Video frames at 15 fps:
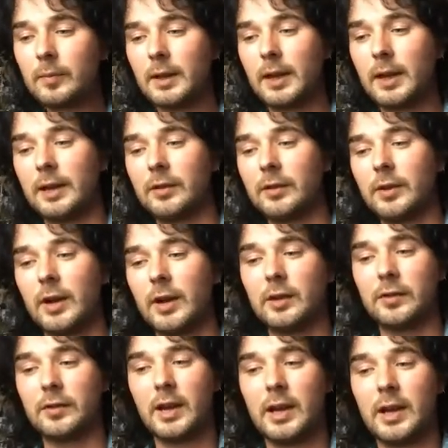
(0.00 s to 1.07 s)
And so I
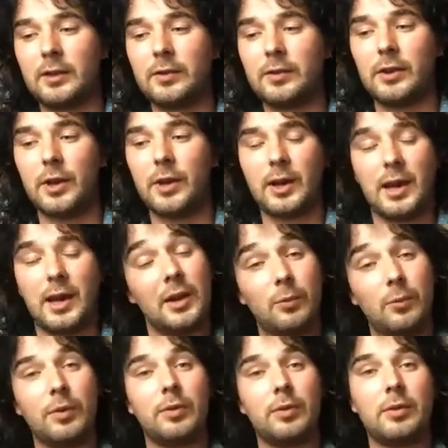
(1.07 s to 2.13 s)
decided to go ahead
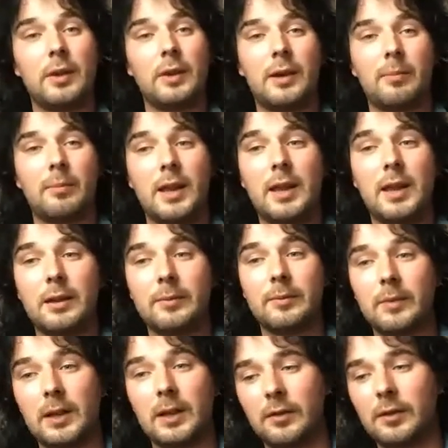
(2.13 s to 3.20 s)
with Nier
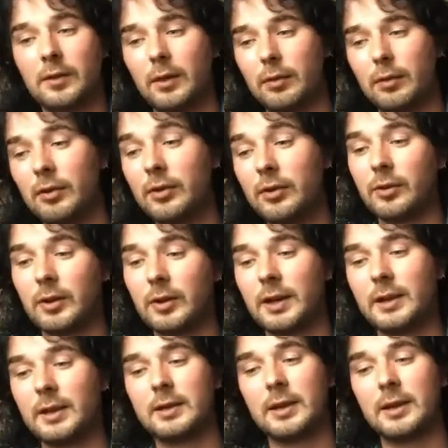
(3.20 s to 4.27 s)
and see it through.
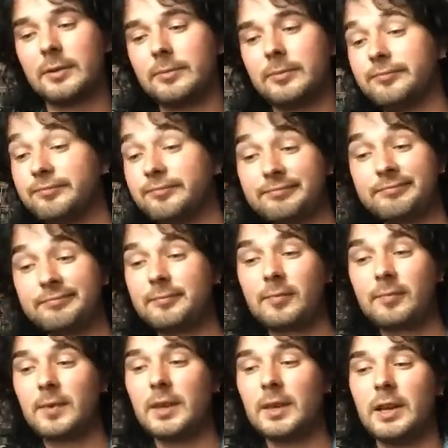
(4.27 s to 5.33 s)
And,
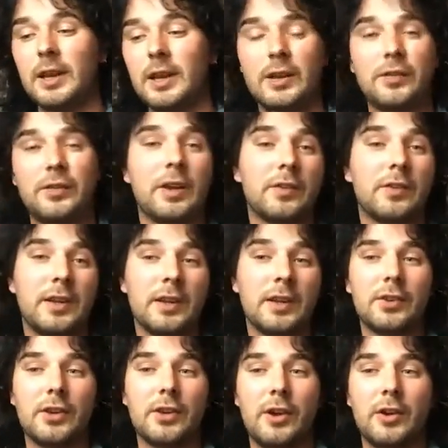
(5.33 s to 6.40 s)
you know, you just got to stick
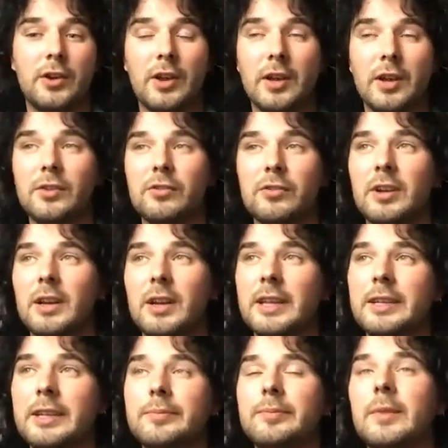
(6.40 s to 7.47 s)
to your own guns,
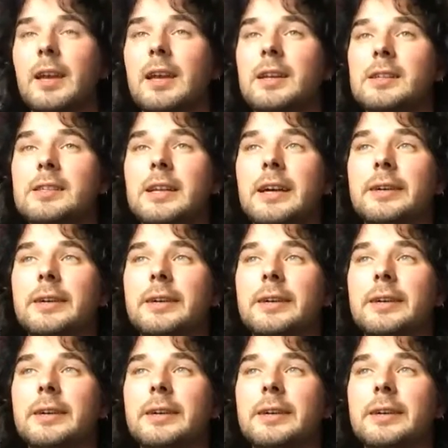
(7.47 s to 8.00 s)
really, and